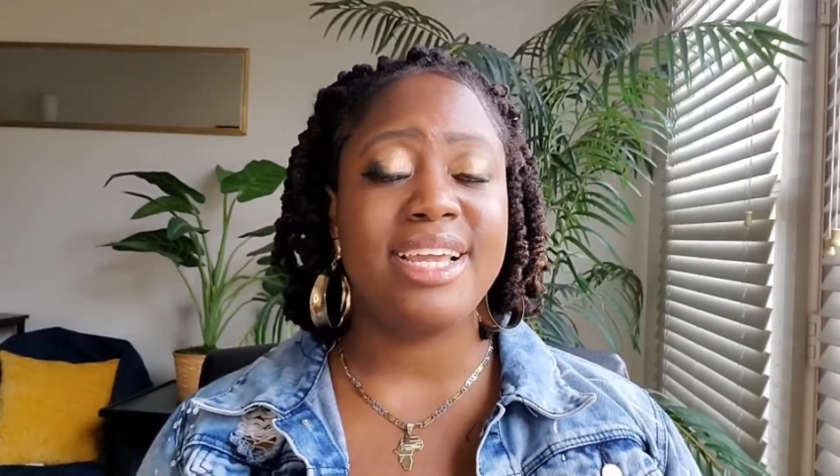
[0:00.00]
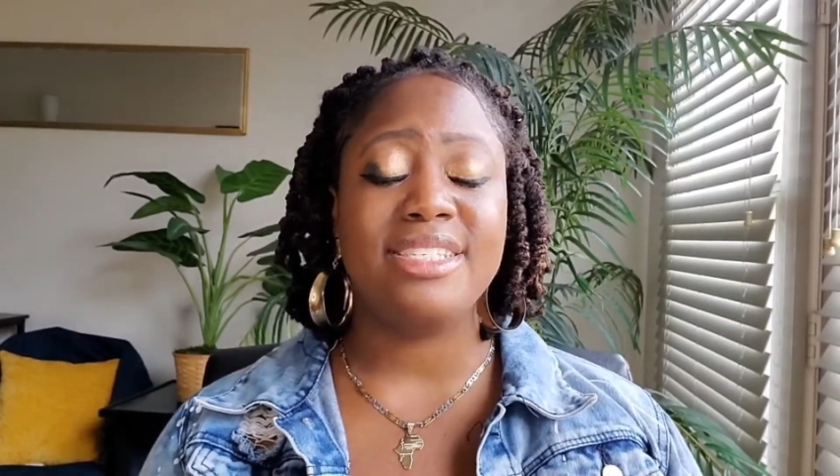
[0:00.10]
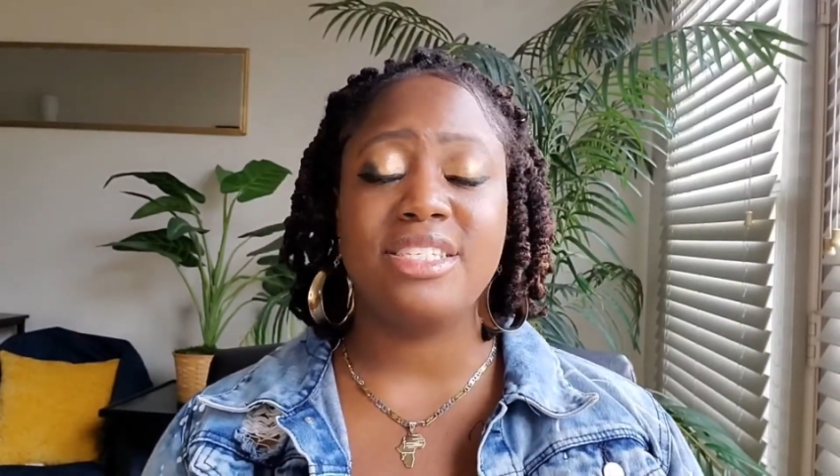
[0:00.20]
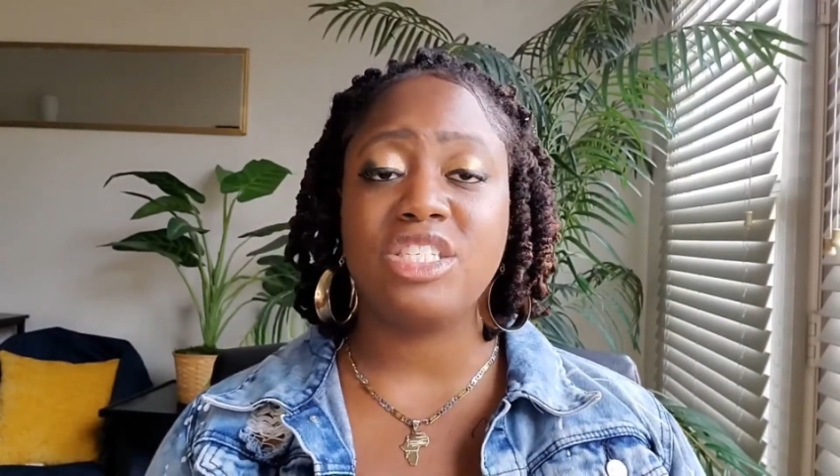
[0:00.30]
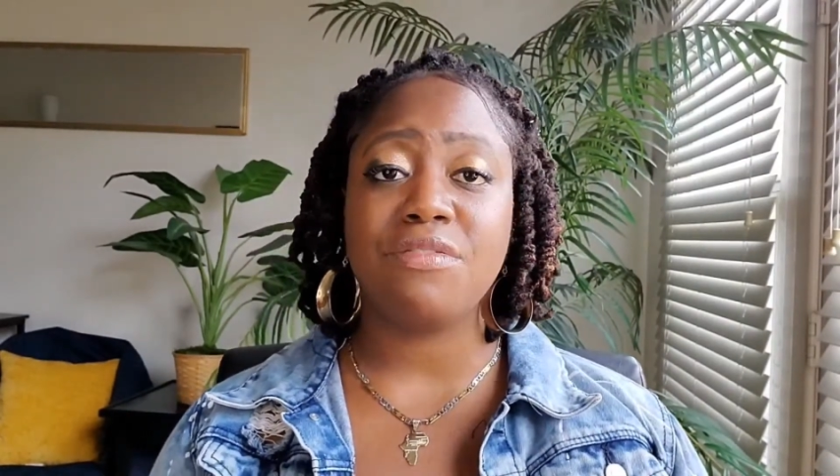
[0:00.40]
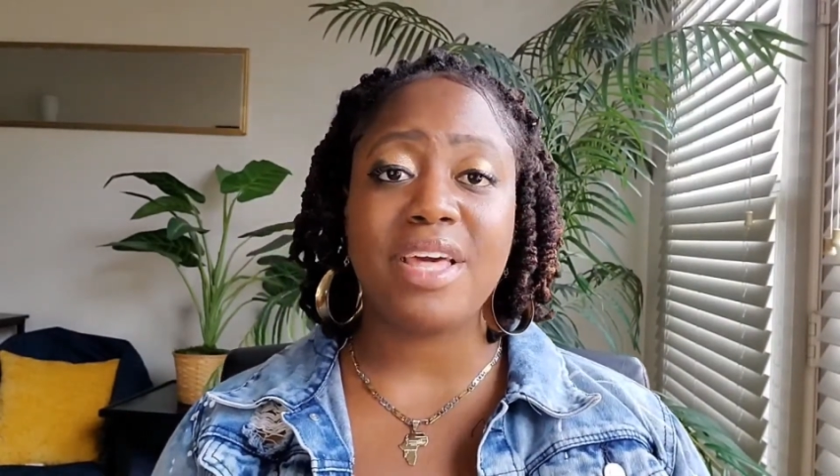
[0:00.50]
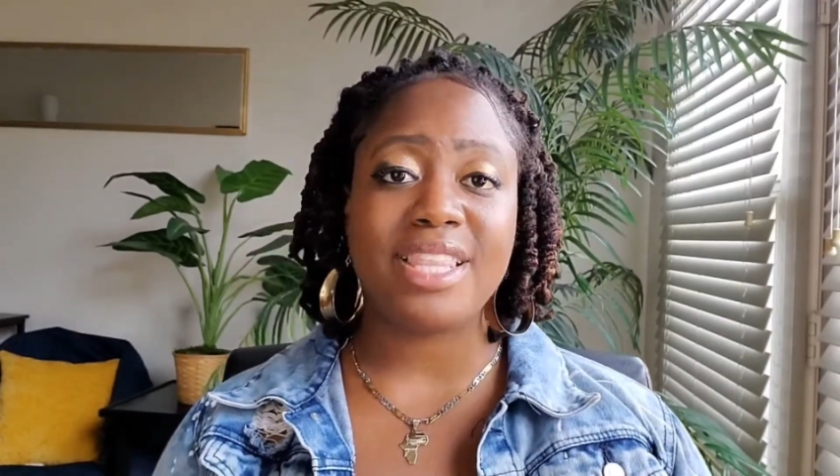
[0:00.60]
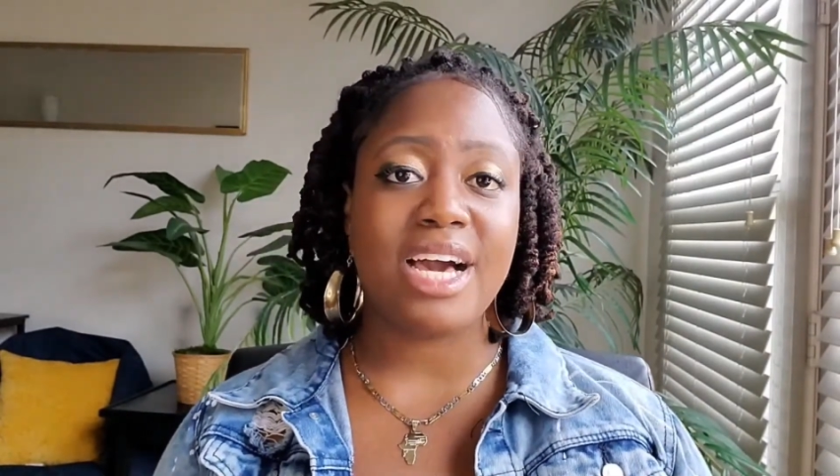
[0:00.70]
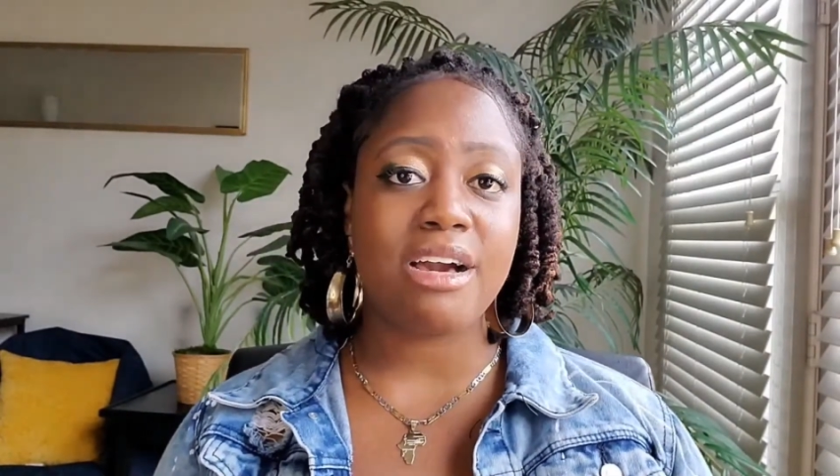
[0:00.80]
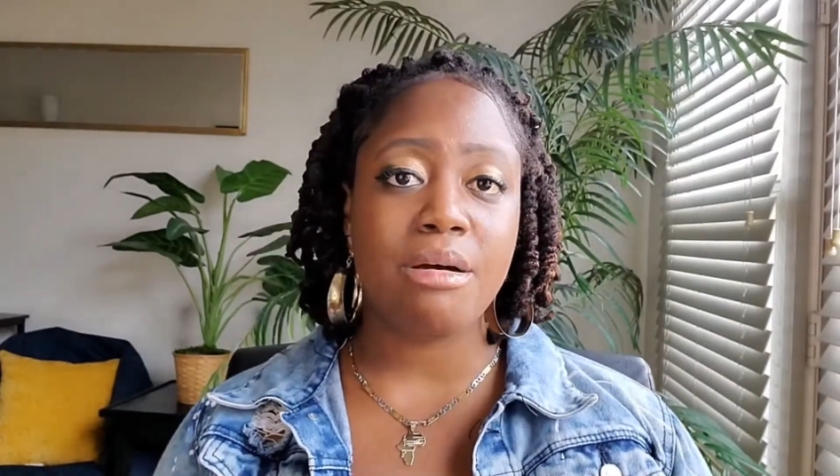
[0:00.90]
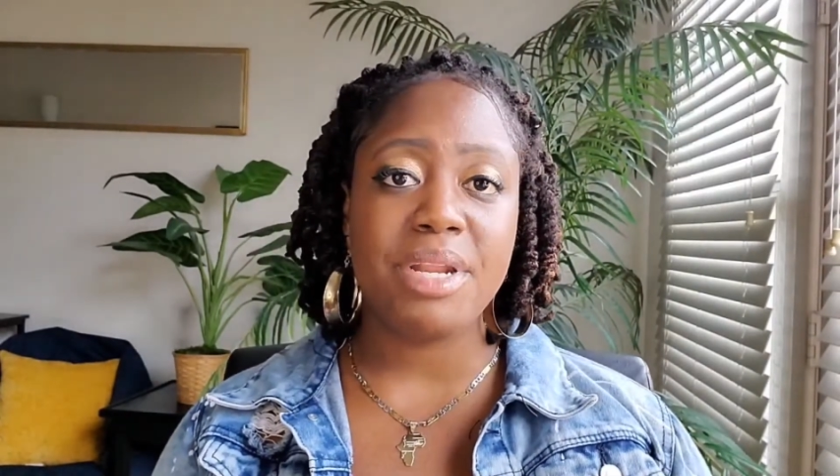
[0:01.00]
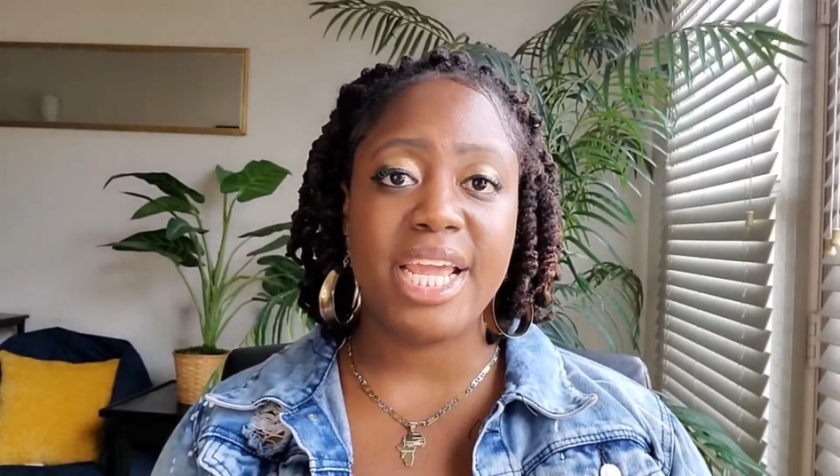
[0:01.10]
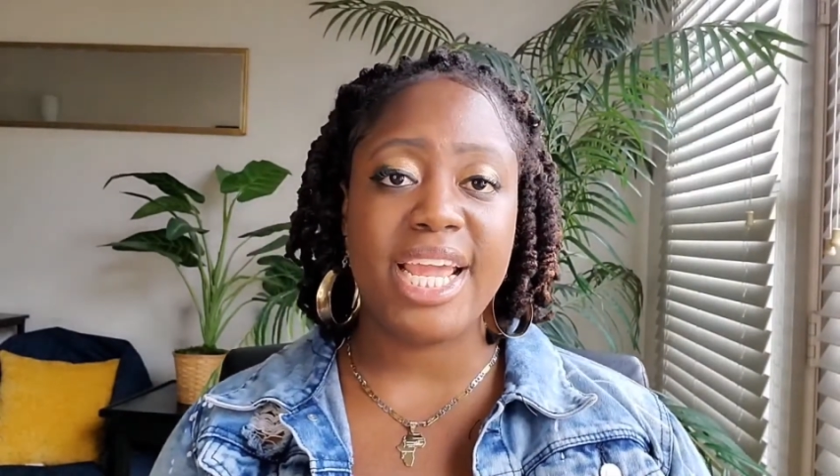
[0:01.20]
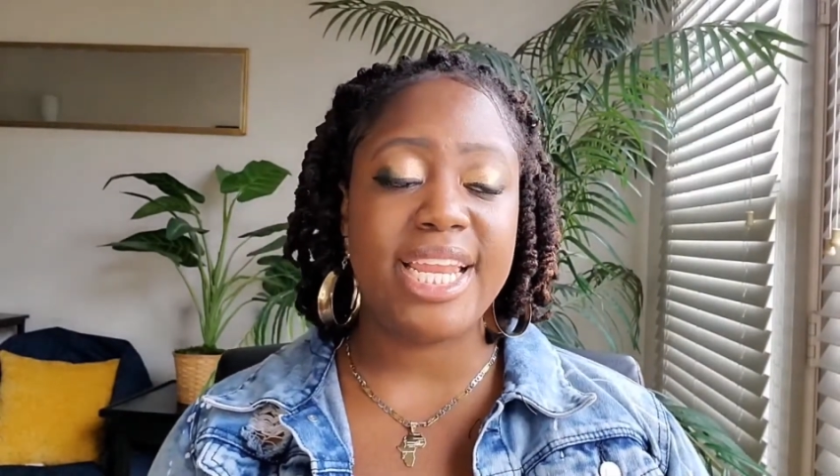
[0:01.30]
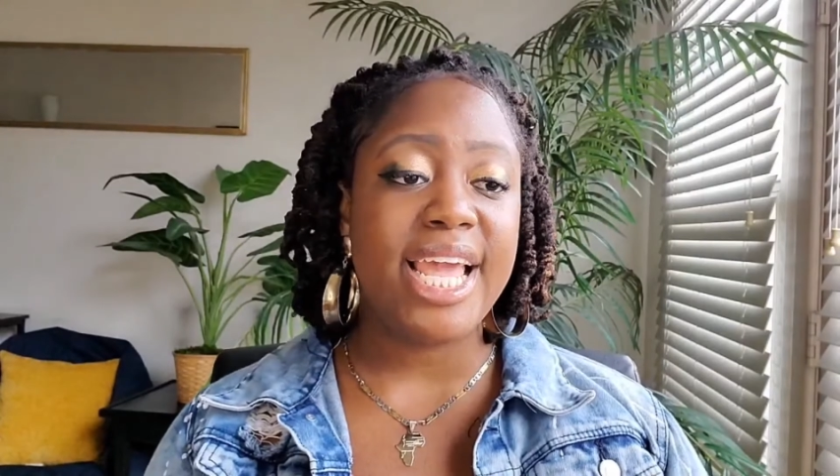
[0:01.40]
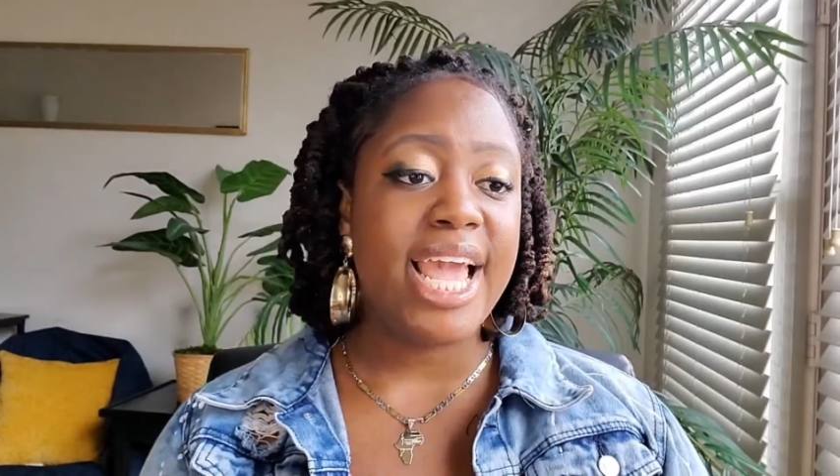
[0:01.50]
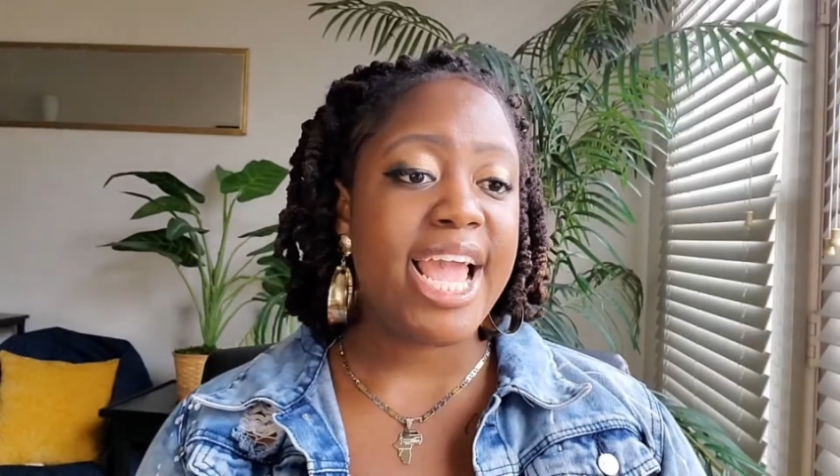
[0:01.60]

and stuff like that coming in,